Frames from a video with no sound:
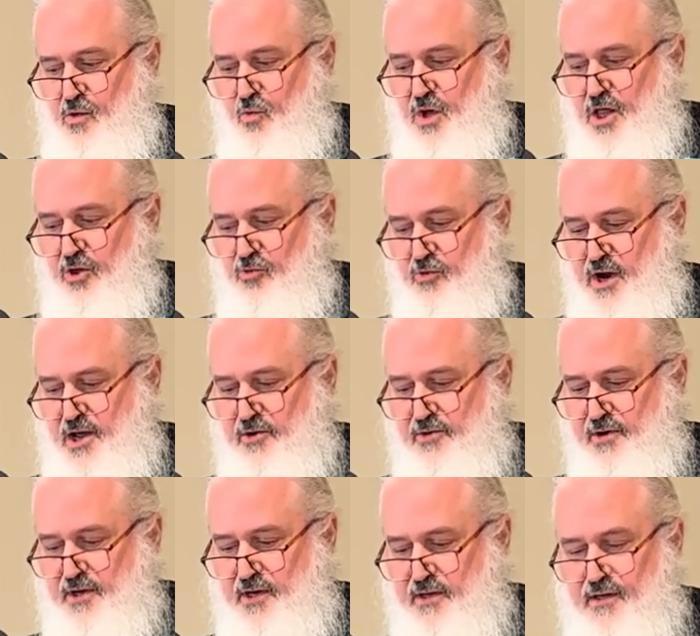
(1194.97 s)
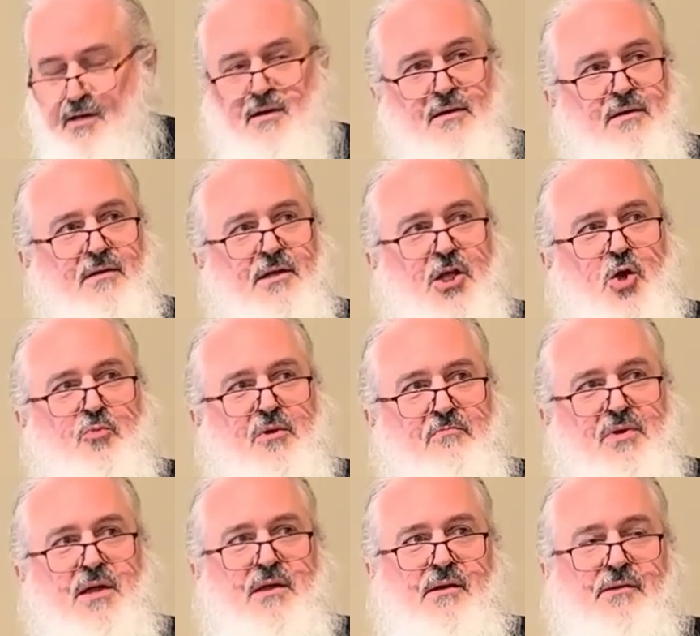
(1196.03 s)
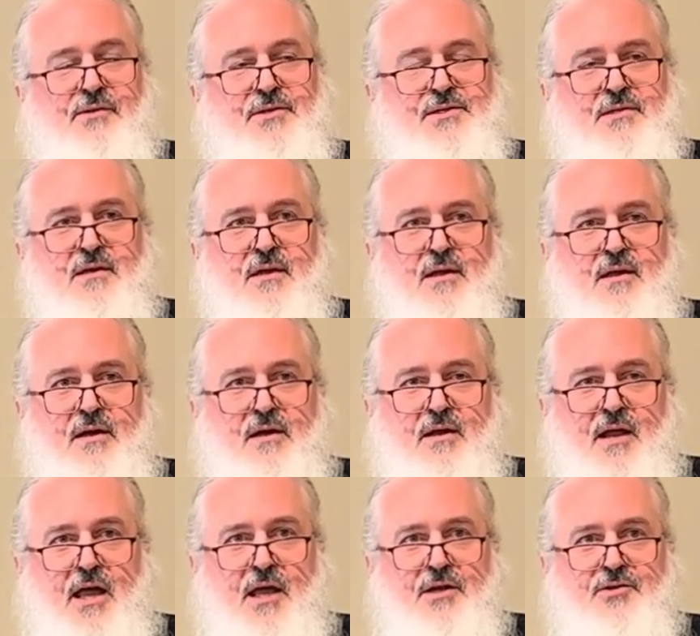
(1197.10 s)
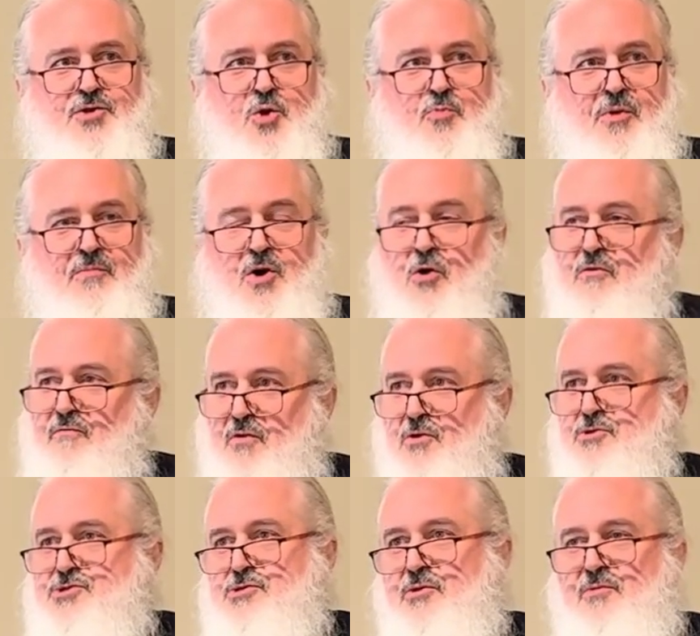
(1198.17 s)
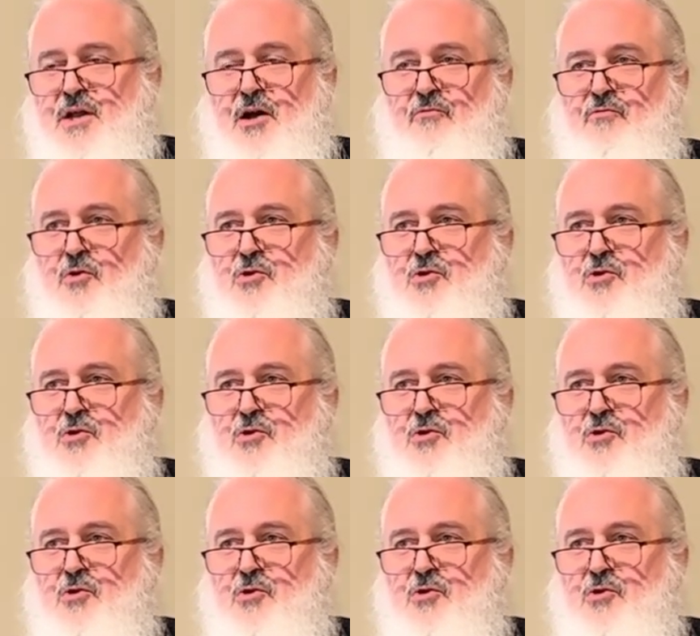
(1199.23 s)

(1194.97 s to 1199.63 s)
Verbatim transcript: well rounded human beings and to promote virtue. Now,